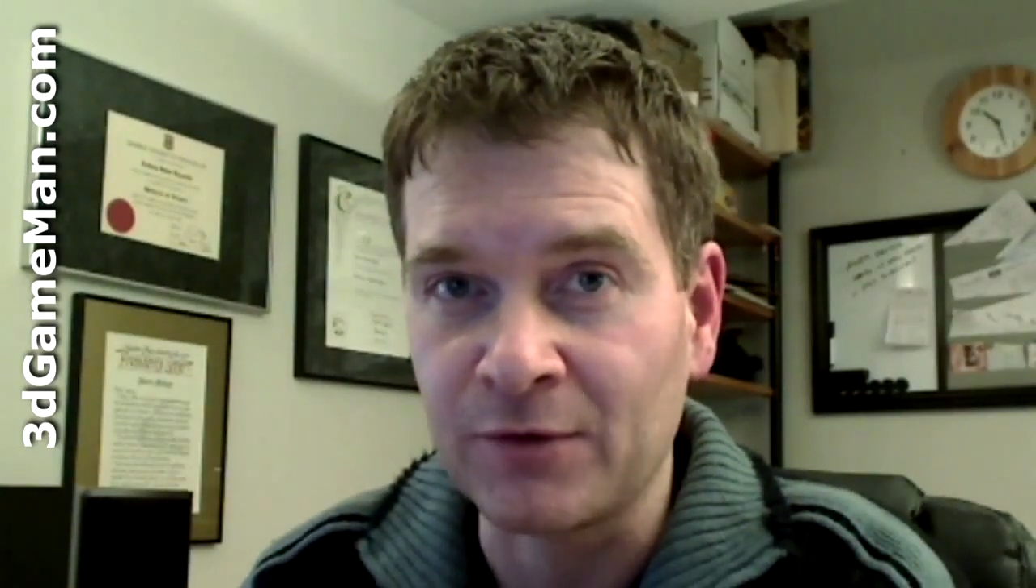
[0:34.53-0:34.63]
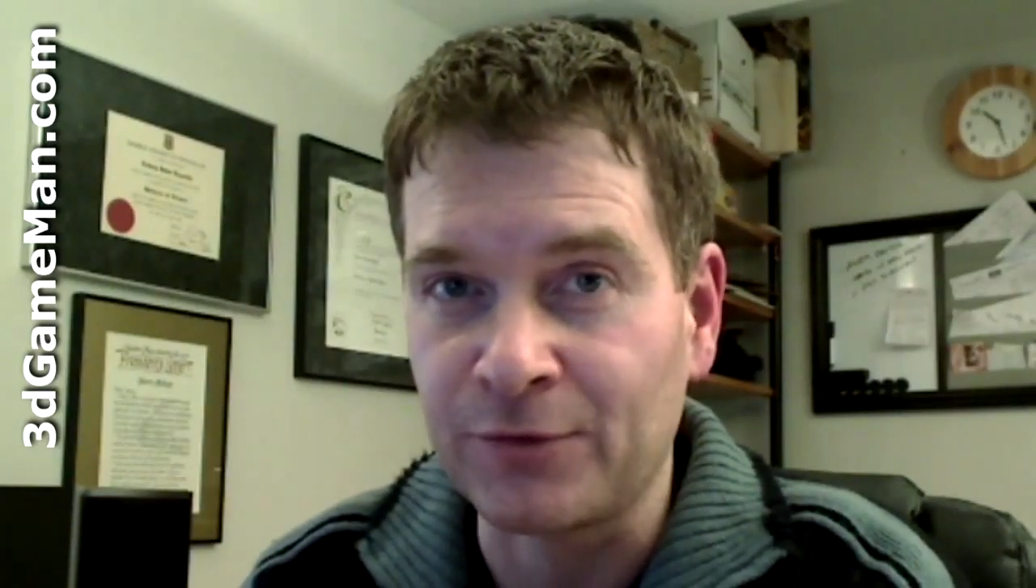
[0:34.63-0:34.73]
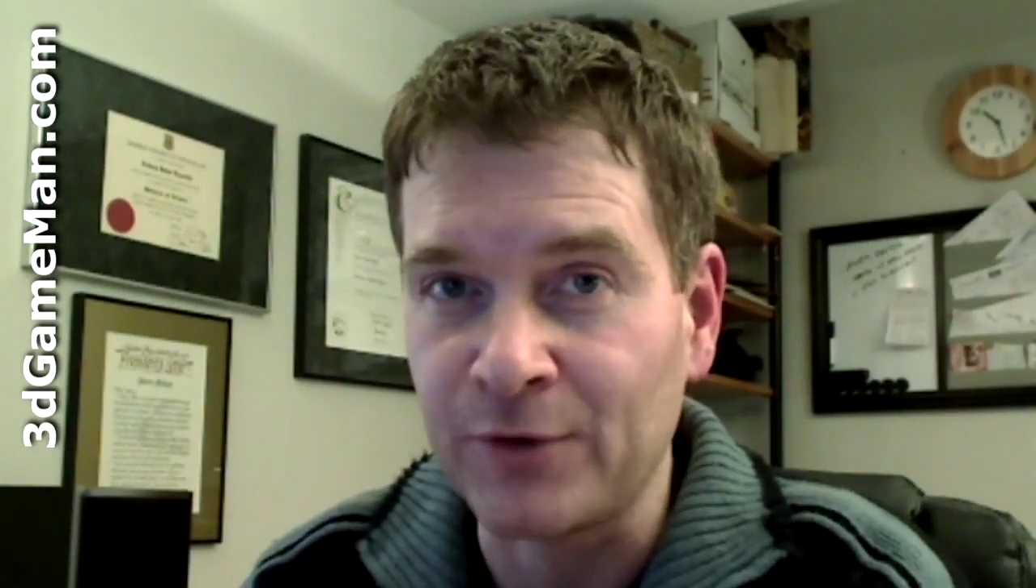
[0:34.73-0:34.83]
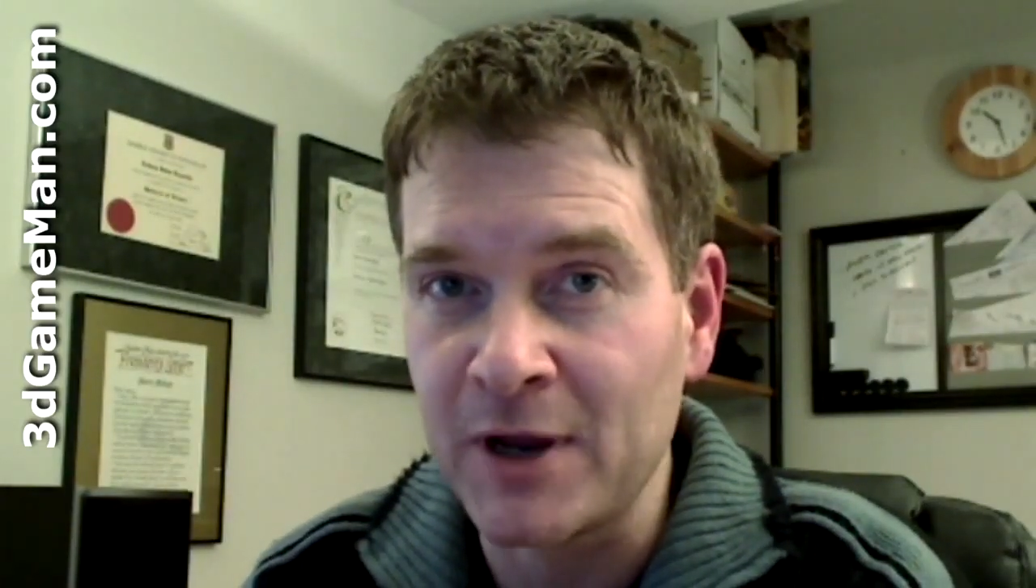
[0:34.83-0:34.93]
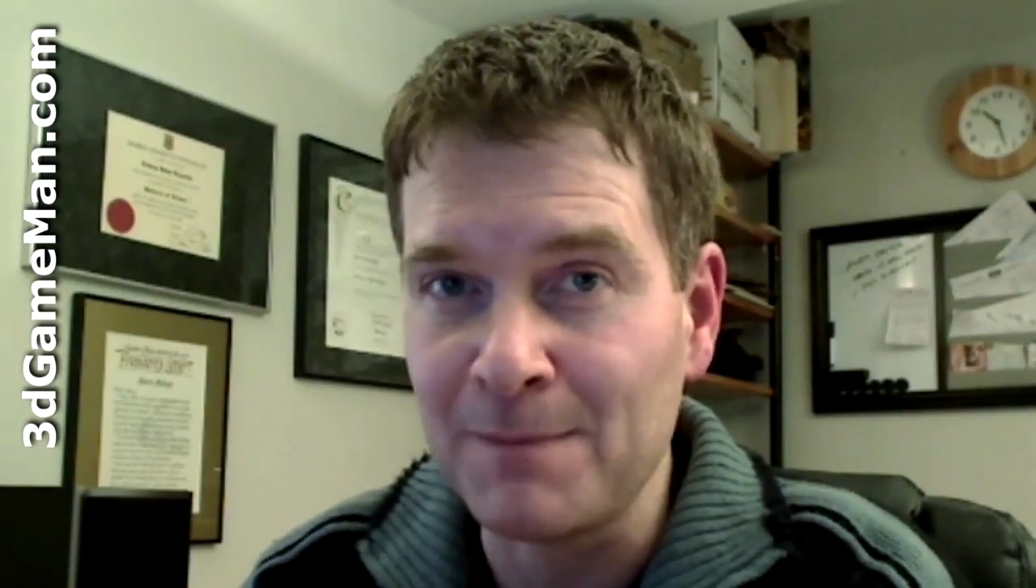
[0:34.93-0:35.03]

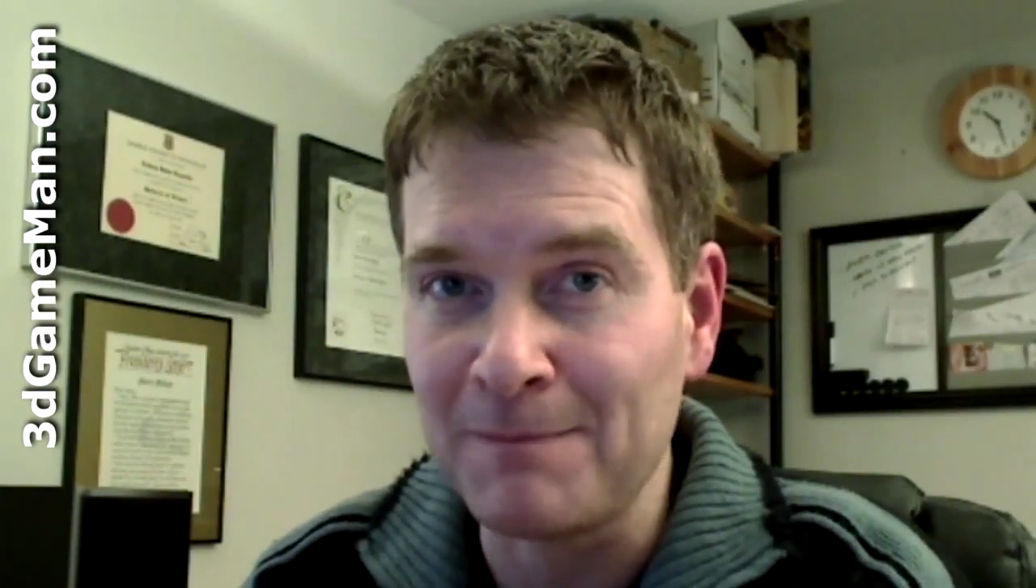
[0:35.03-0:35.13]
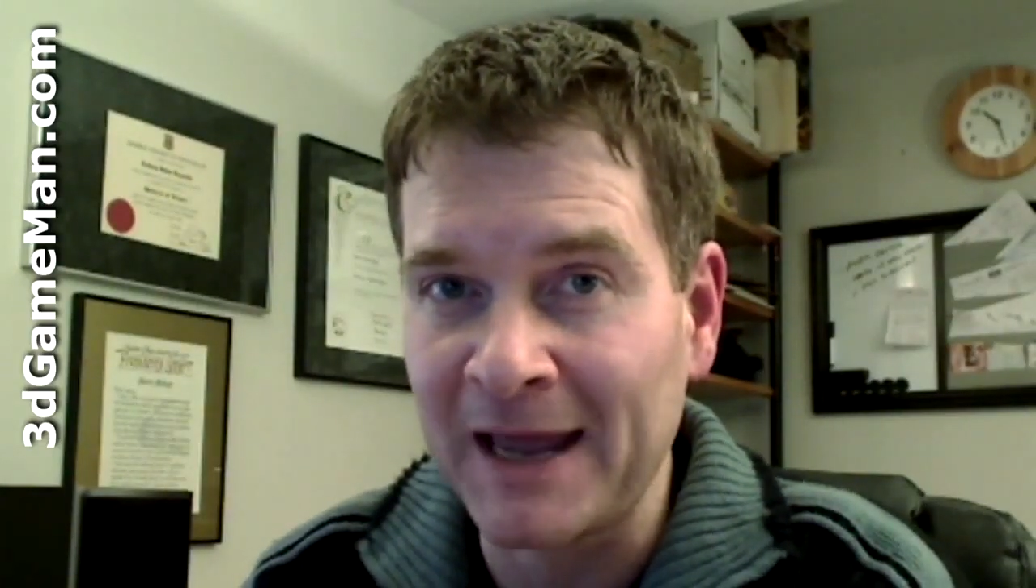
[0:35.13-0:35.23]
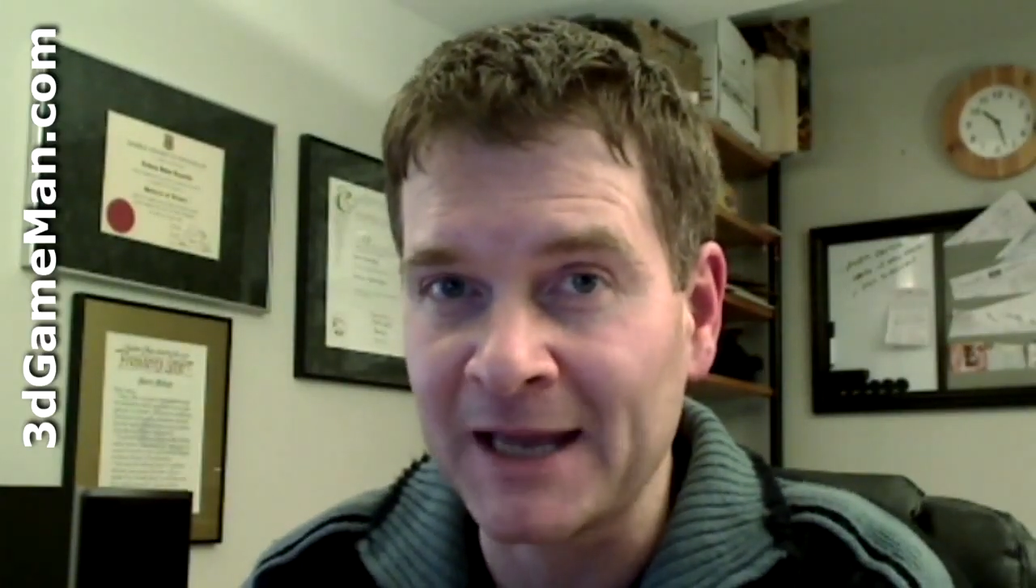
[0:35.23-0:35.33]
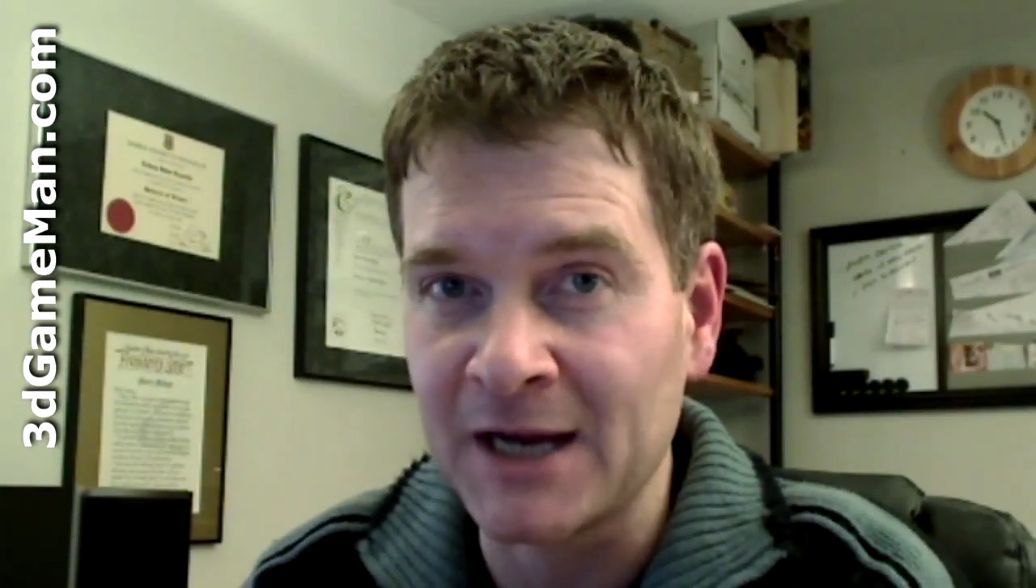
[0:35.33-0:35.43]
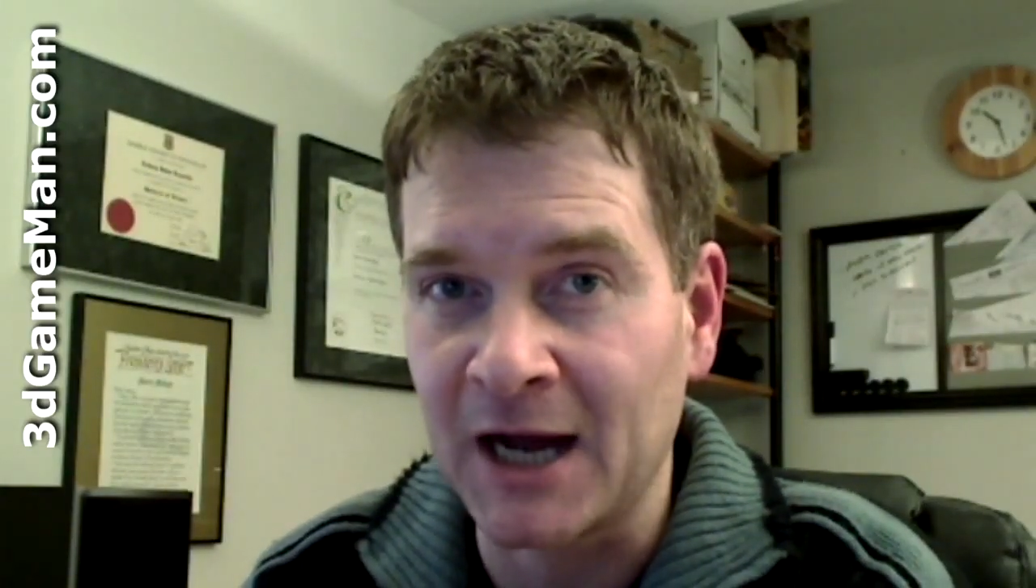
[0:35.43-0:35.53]
three
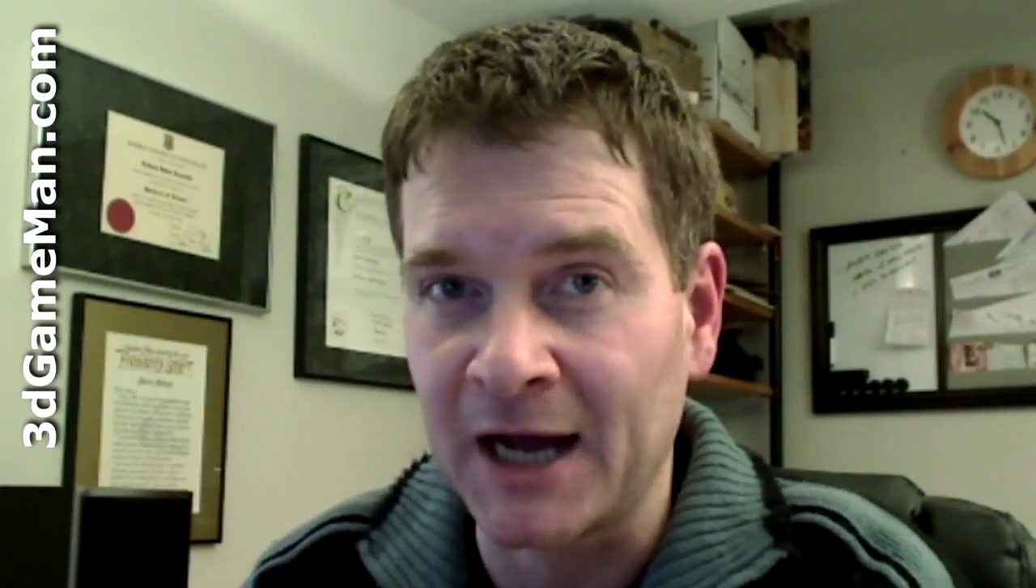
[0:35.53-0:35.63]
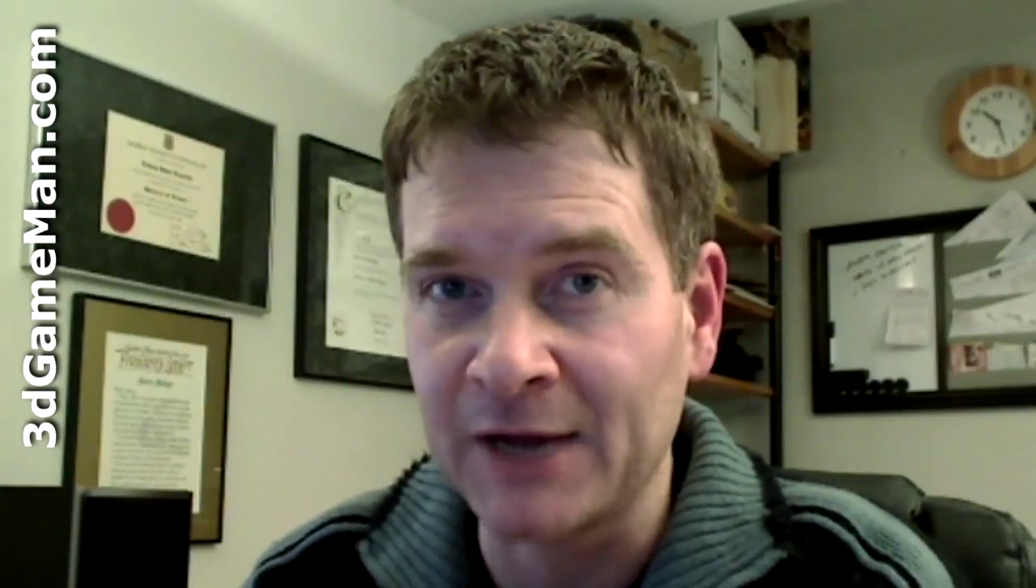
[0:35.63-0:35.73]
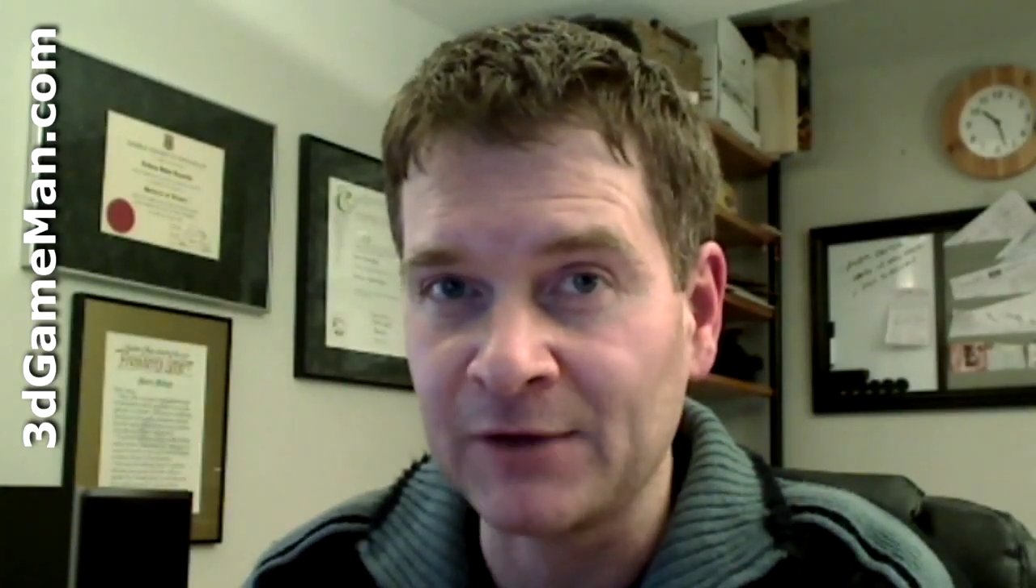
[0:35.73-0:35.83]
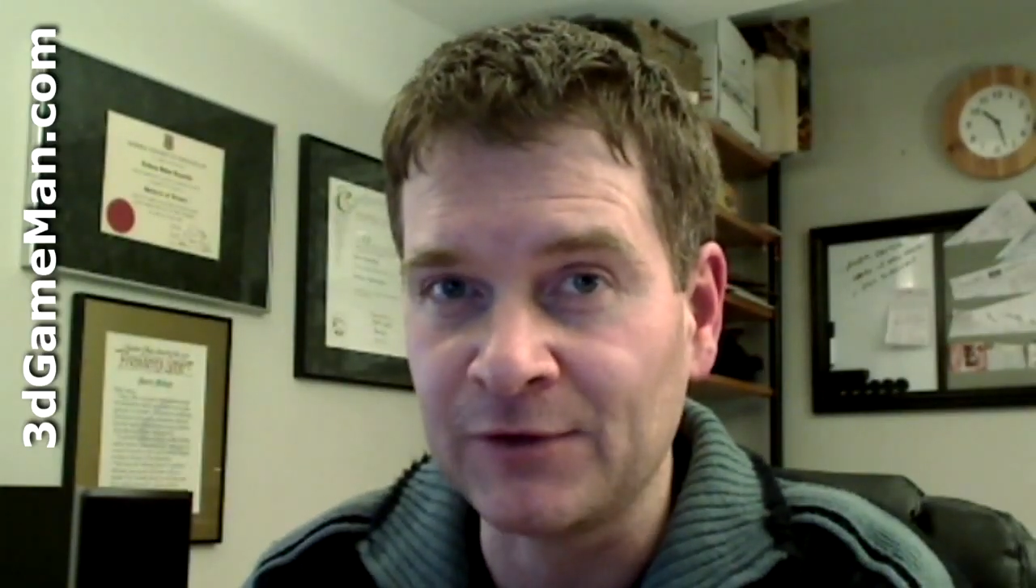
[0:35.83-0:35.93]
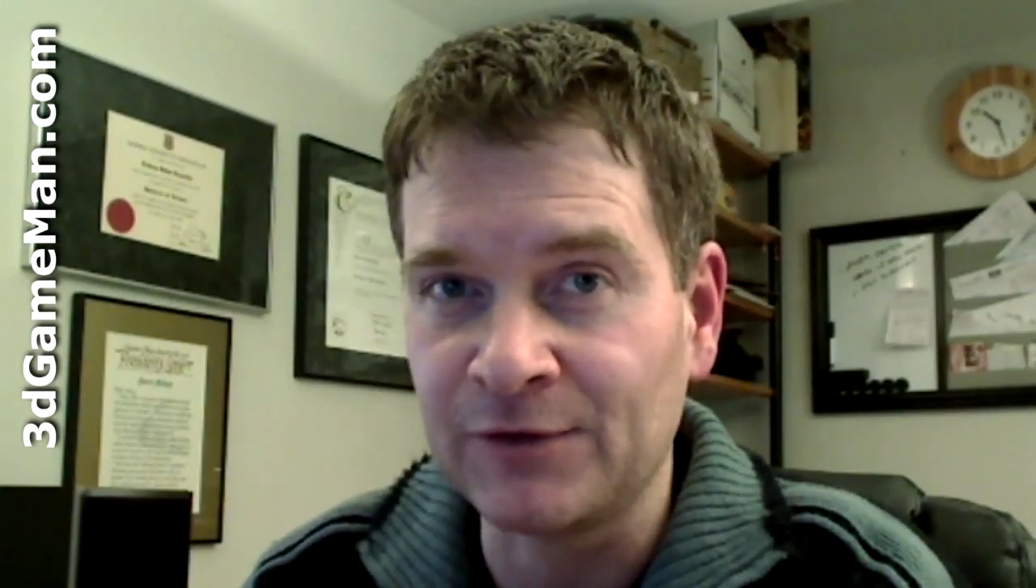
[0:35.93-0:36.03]
main
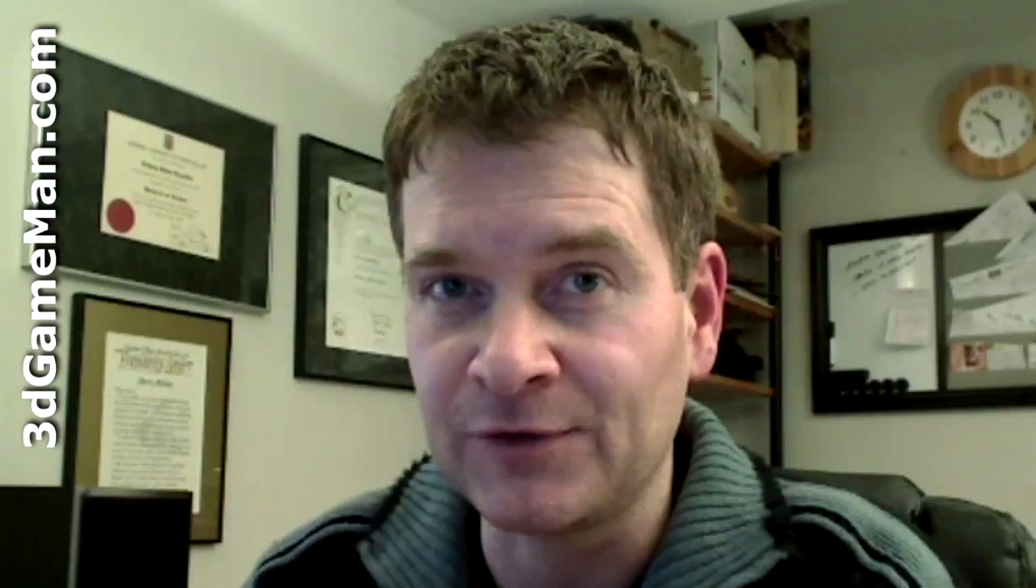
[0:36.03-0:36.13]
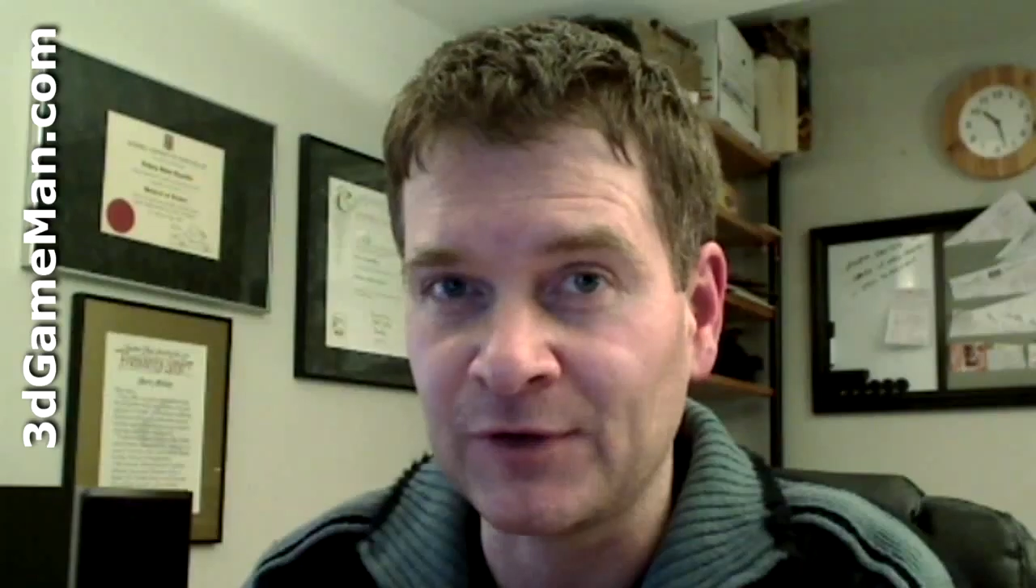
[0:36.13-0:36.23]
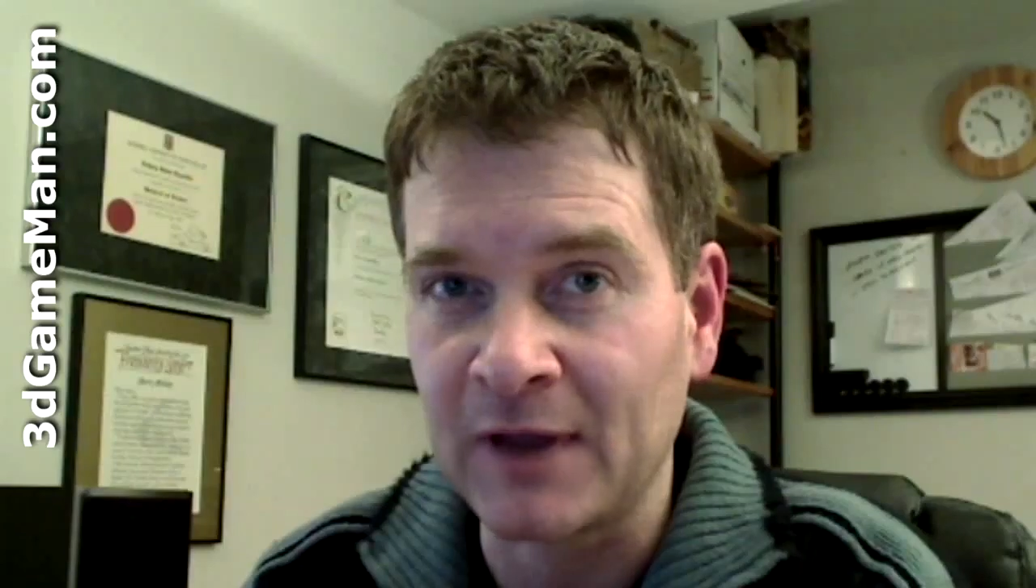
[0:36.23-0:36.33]
kinds,